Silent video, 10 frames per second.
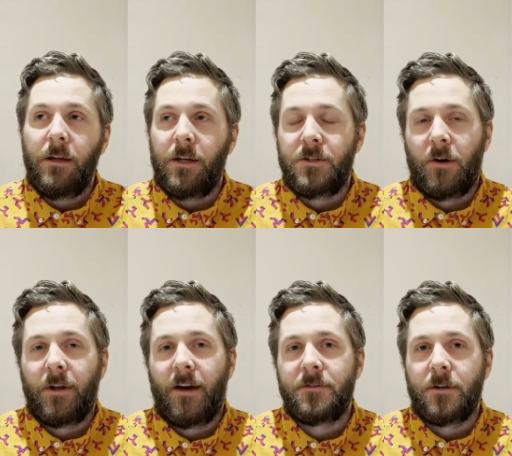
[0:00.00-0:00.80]
you don't
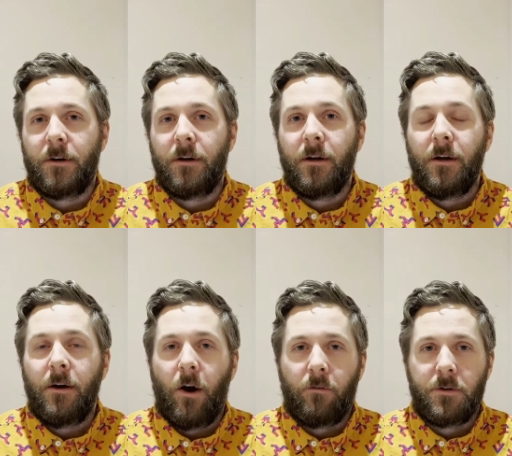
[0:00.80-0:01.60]
have to
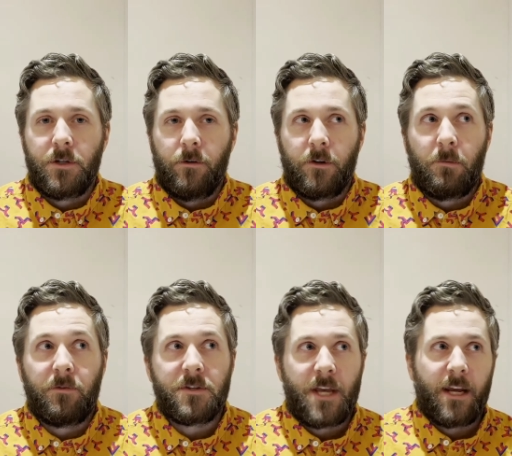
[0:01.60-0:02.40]
overdo it. But
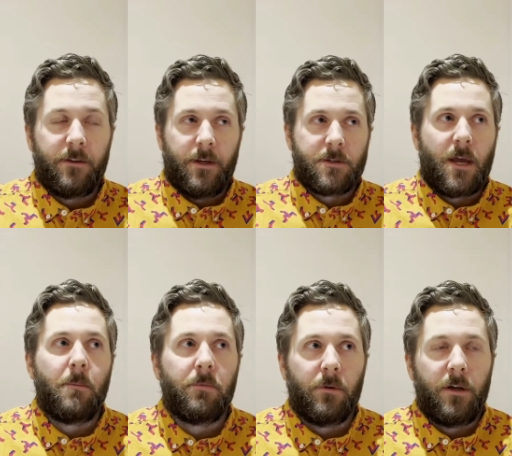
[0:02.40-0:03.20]
for the sake of the
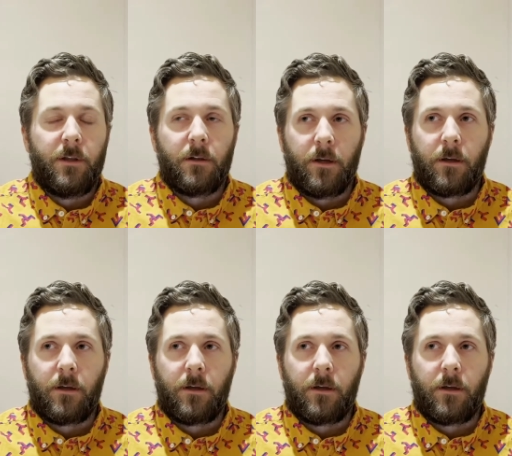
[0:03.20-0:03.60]
example, I think